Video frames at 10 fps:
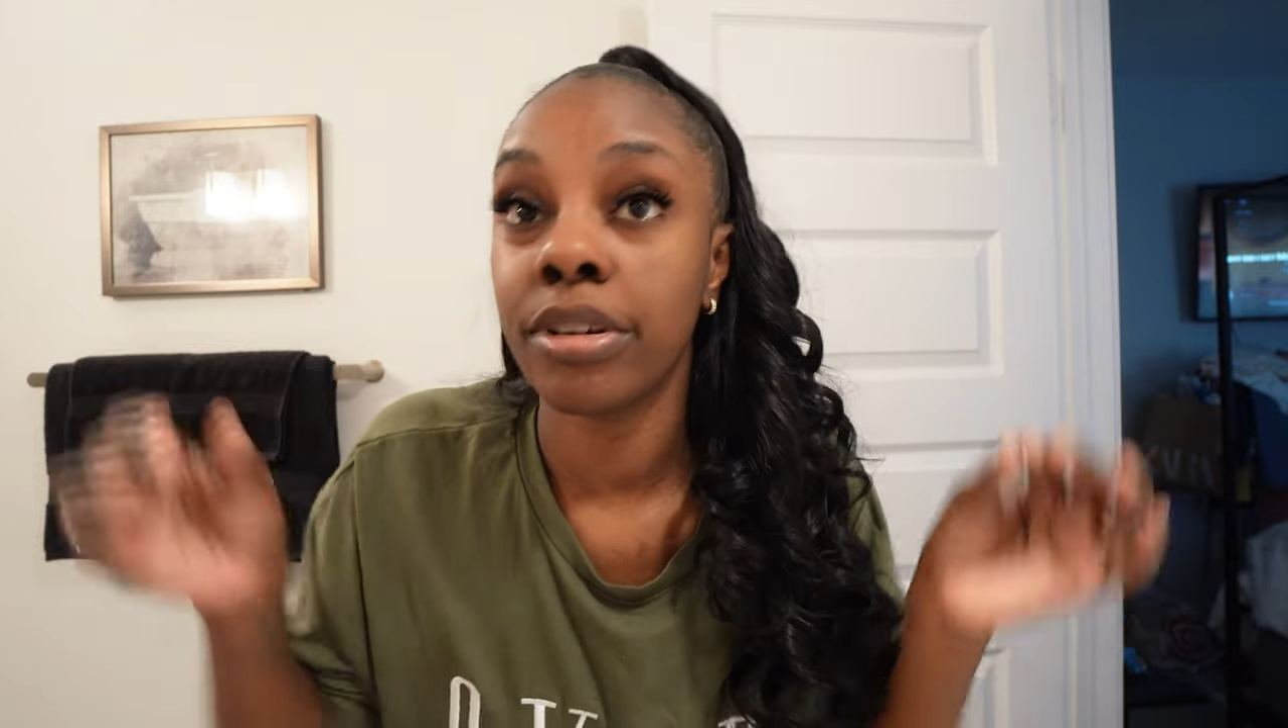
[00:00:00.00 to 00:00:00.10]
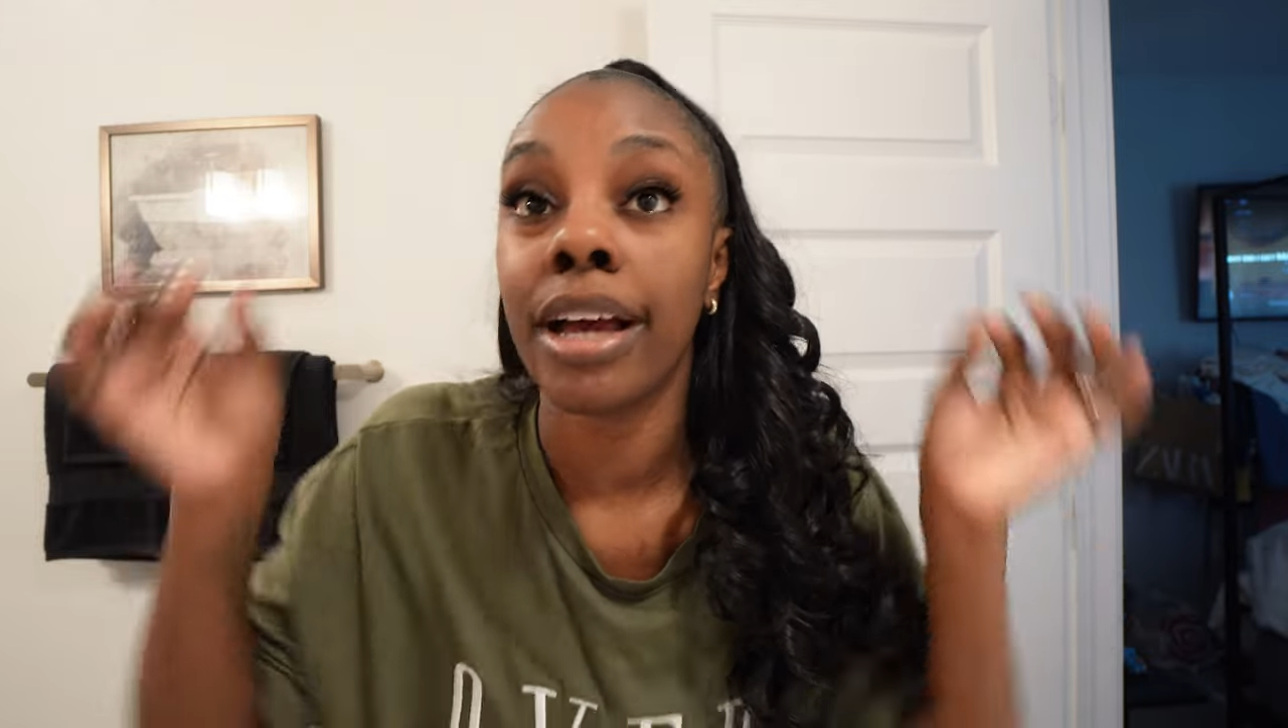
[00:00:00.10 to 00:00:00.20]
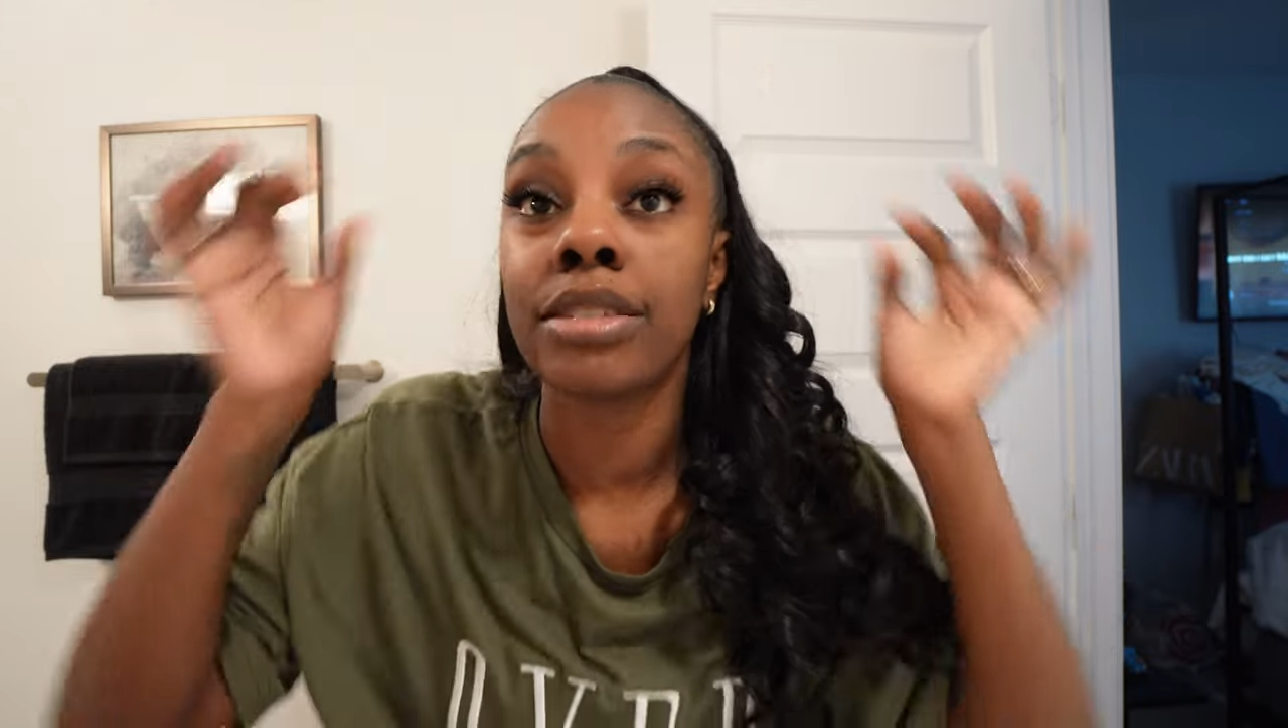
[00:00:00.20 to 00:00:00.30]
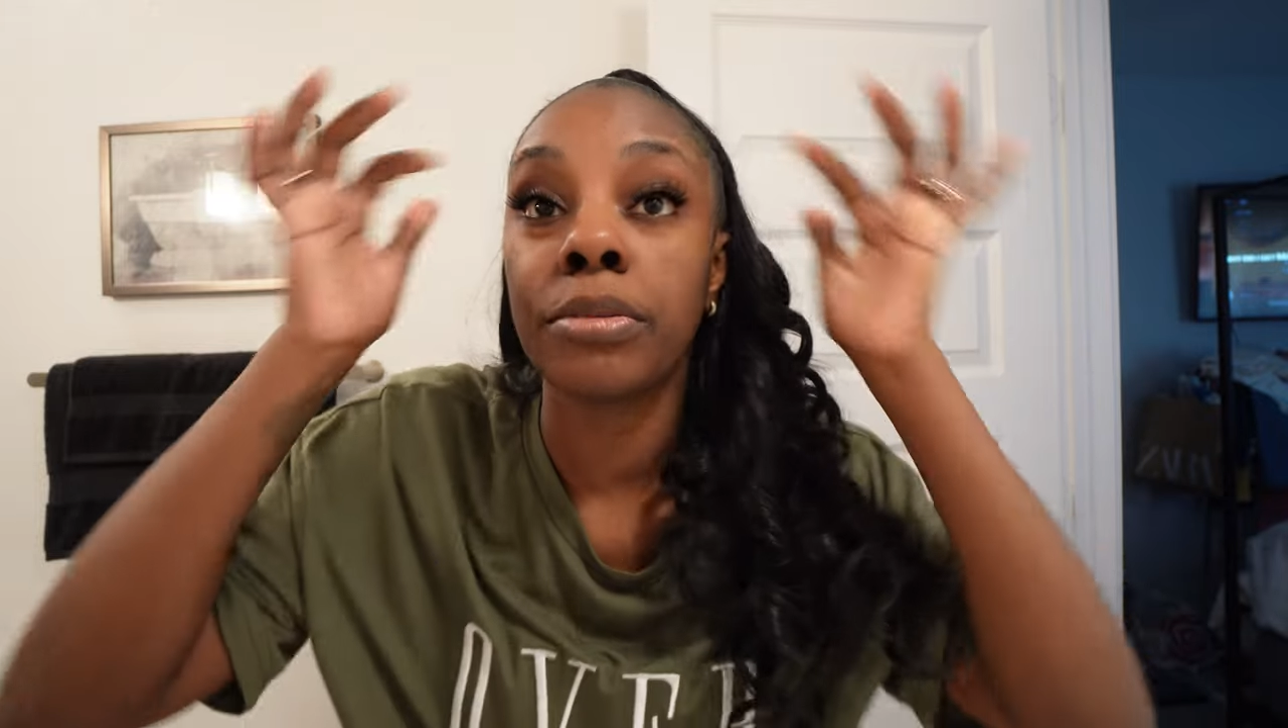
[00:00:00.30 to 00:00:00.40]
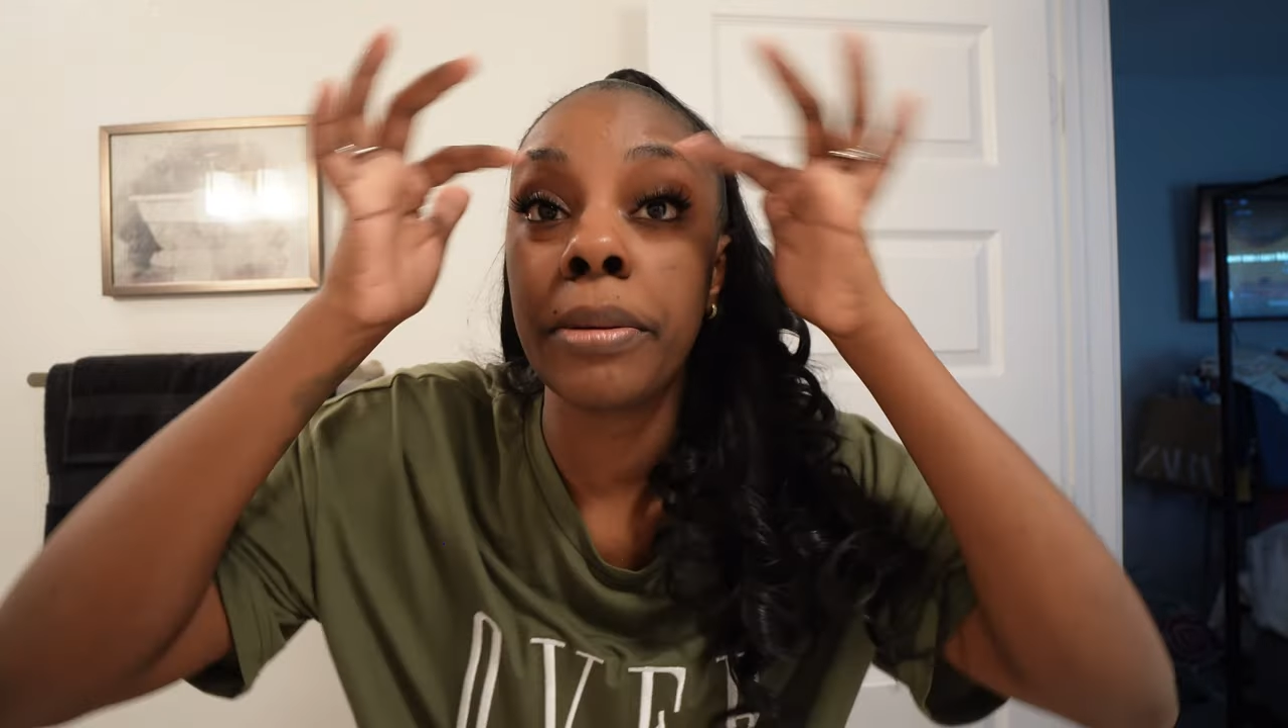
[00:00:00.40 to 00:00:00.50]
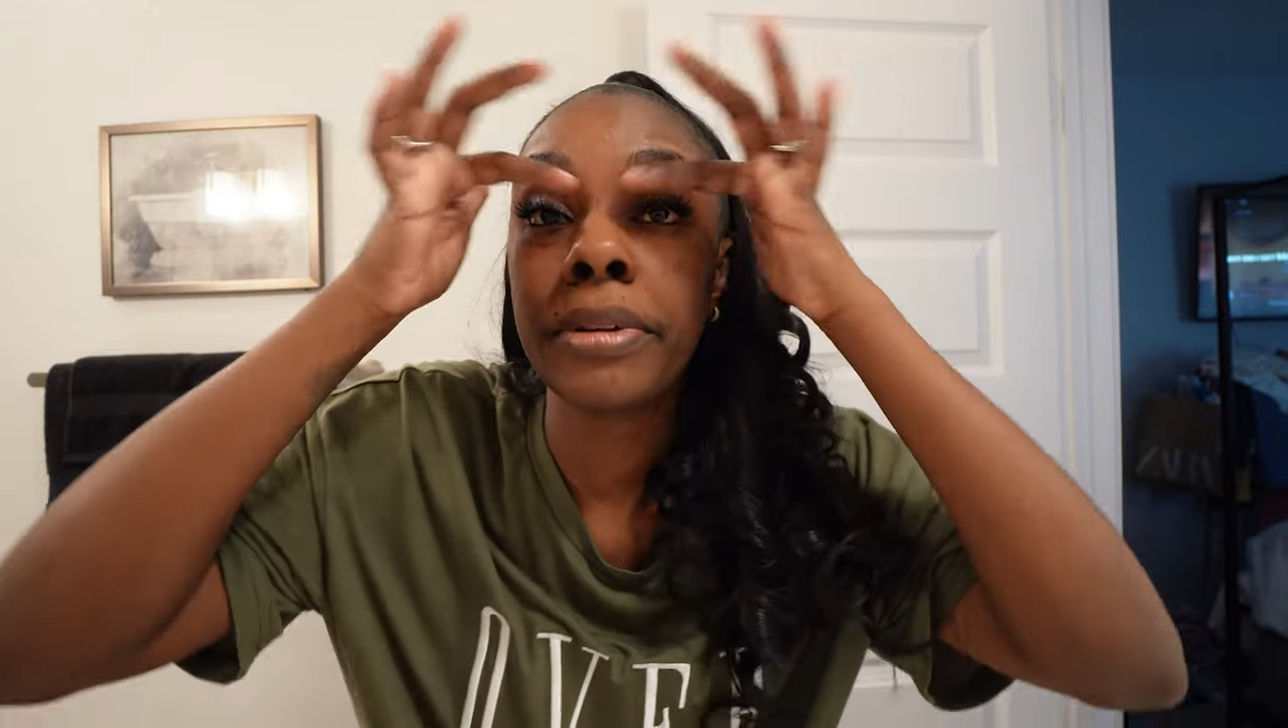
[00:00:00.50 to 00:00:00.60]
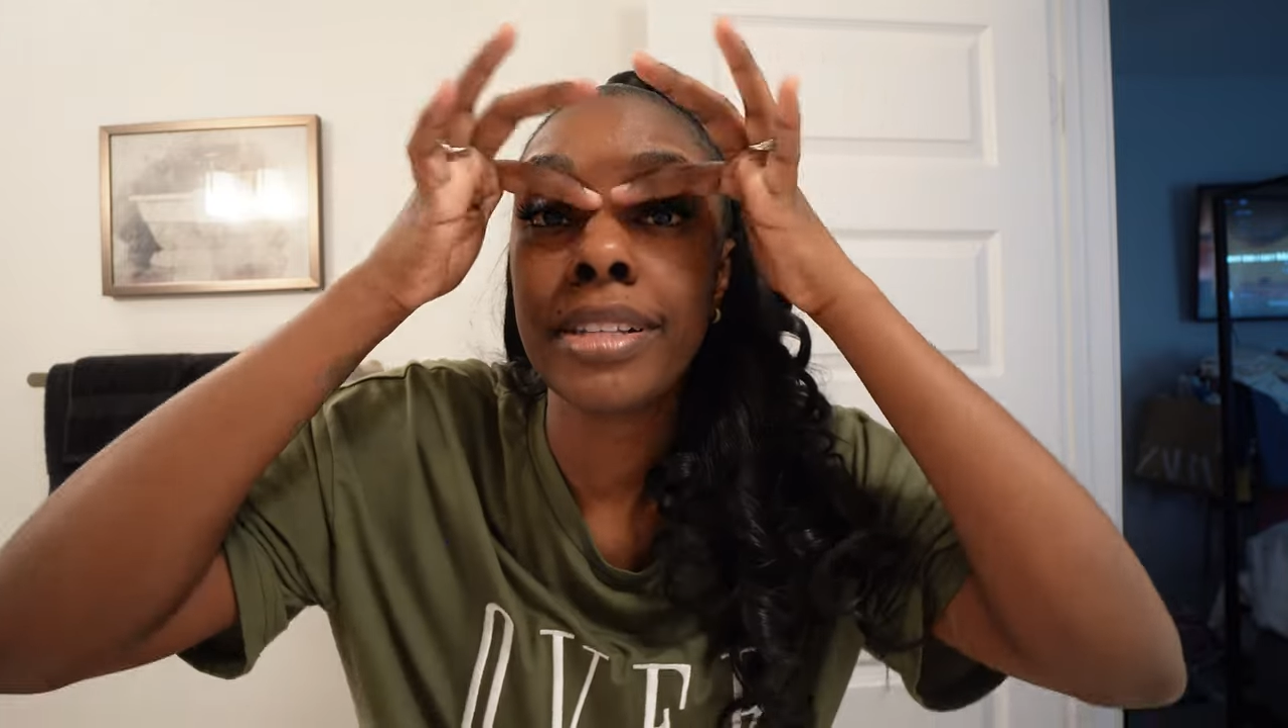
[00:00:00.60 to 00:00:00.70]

You guys will be able